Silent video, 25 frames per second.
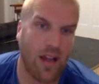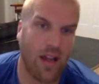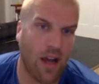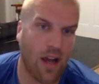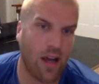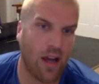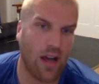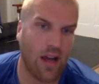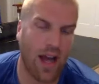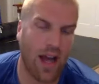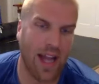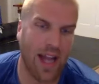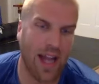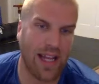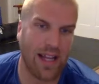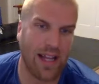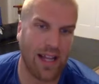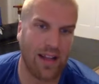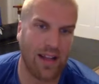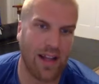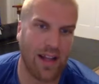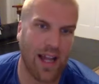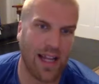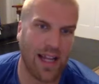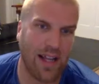I
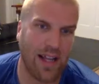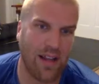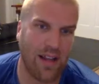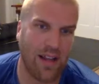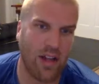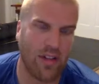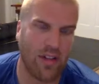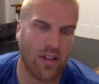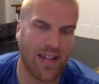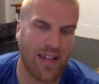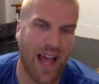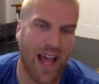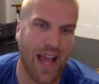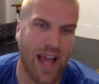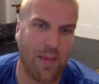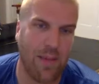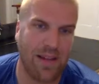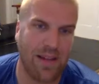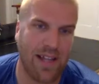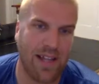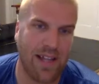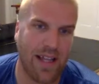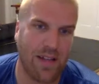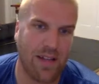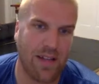get a little time
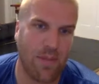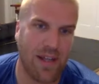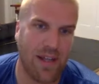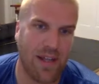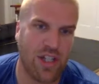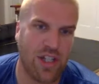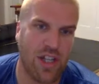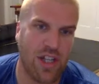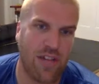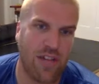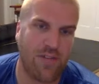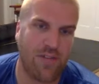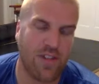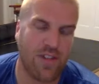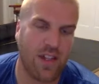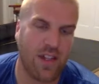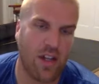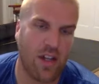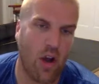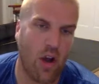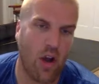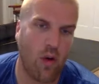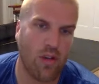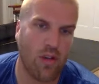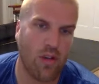at the end of my shift to
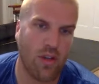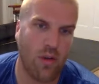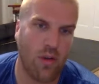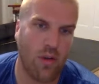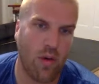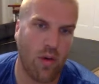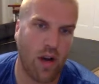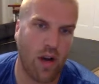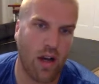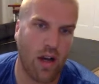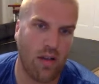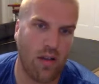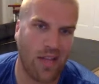go do,